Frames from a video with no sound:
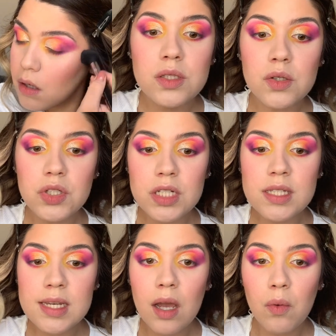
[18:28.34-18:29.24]
So
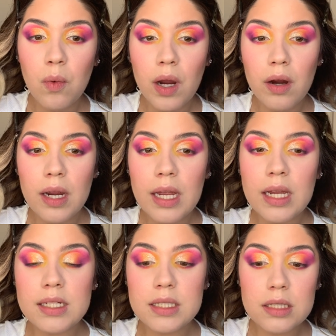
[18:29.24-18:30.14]
she's not wearing,
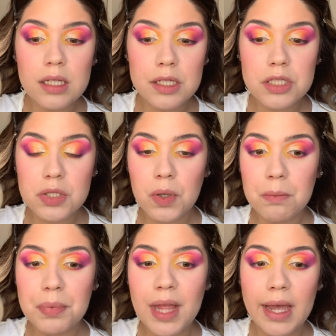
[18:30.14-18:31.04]
it doesn't look like she's wearing
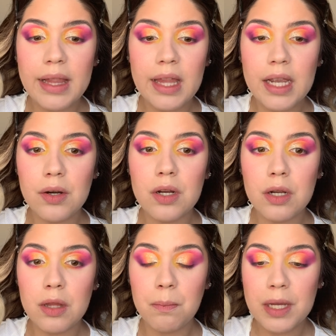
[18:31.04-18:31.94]
black liner in
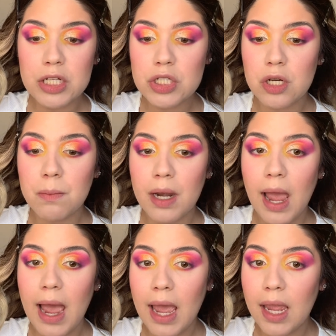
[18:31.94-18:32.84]
the picture, but
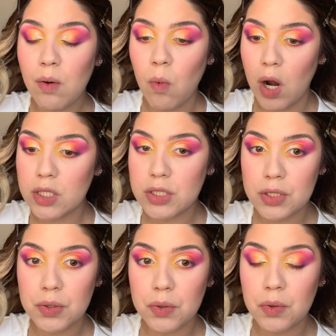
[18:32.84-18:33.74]
I want
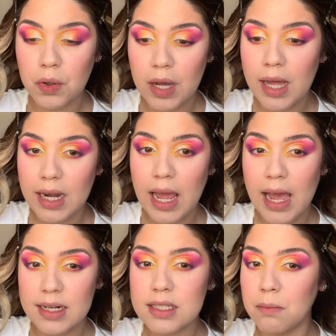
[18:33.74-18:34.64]
to go ahead and
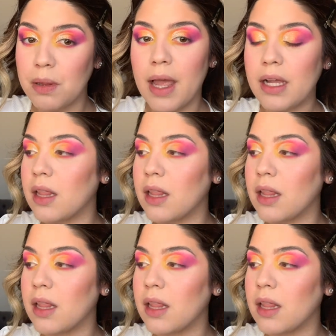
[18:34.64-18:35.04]
add some black